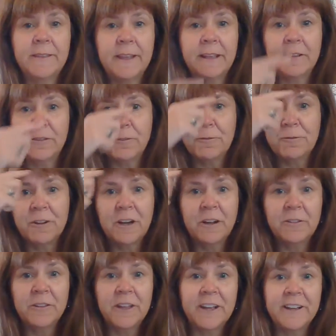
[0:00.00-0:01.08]
that little
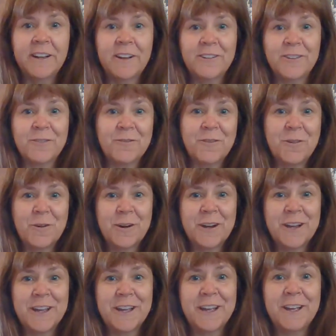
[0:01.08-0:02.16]
frown line on your
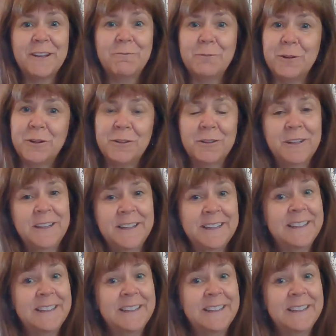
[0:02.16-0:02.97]
forehead will